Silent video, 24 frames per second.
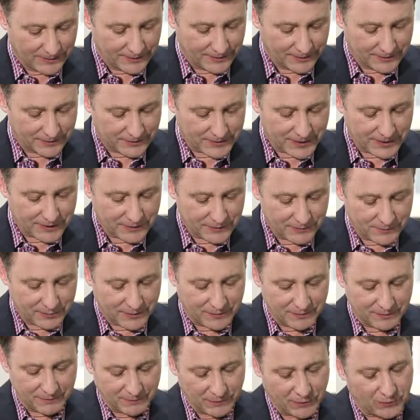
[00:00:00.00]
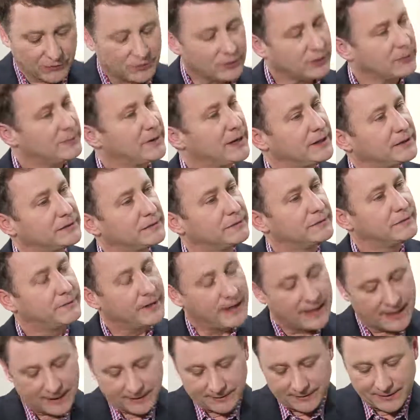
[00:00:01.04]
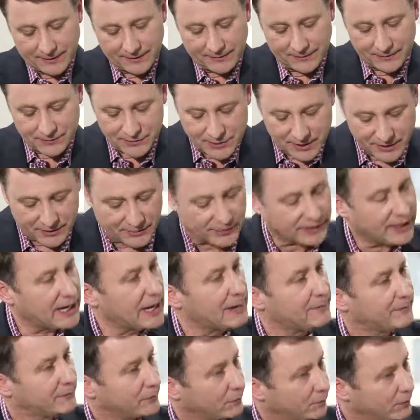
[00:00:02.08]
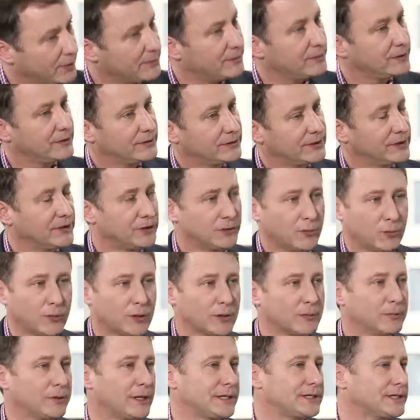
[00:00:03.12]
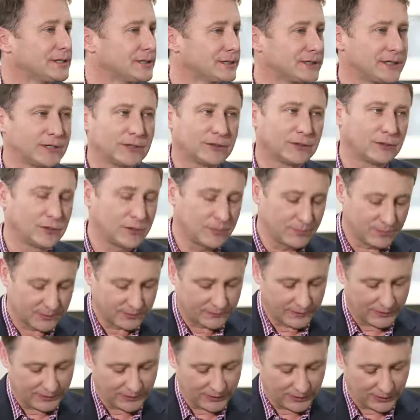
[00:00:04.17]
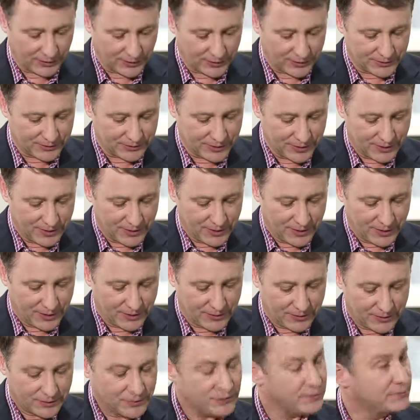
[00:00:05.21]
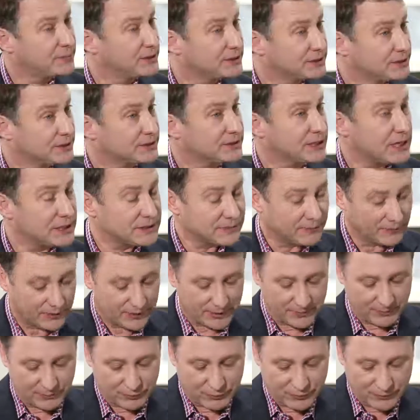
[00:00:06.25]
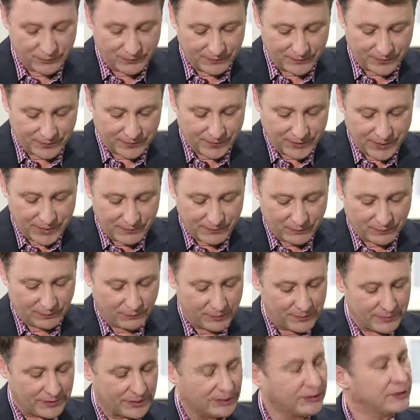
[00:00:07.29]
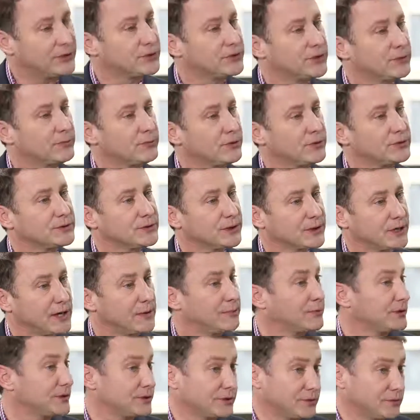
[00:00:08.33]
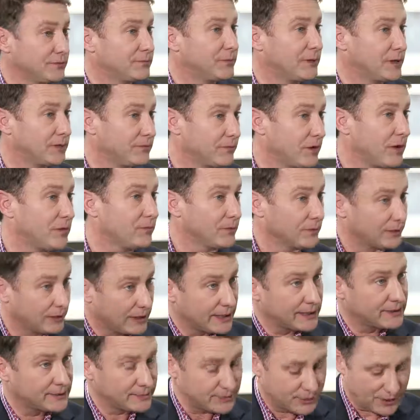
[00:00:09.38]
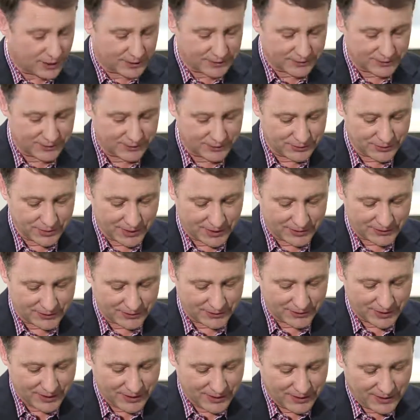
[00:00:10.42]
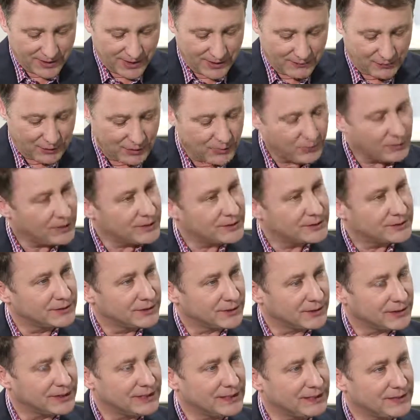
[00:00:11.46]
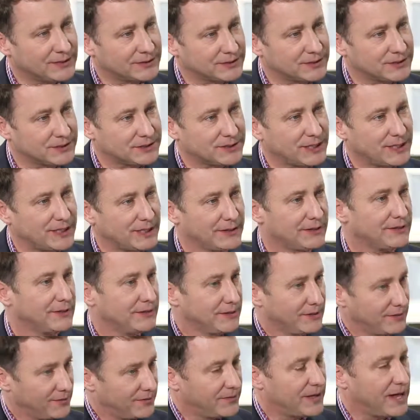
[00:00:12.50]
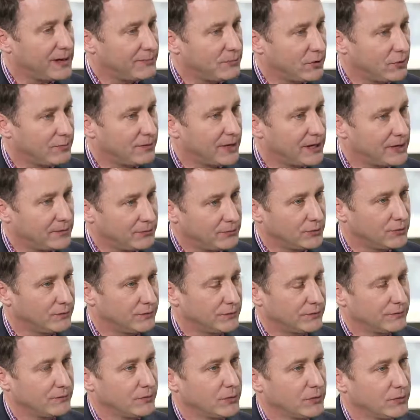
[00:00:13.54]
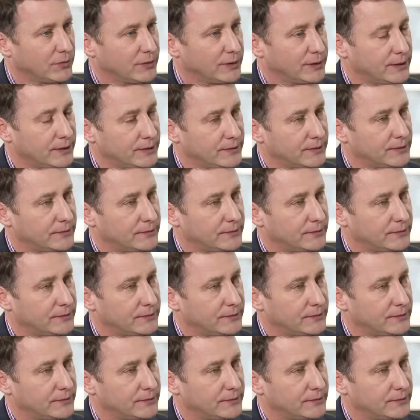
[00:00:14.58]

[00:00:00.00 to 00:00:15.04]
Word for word: And Sandy, you've been vocal about the fact that the gender gap for women in the workplace, it still looms very large. Uh, and you've been successful at improving the number of women in leadership roles at companies you've been involved with, like Johnson and Johnson. I'm wondering, what is the key to sustaining that momentum moving forward?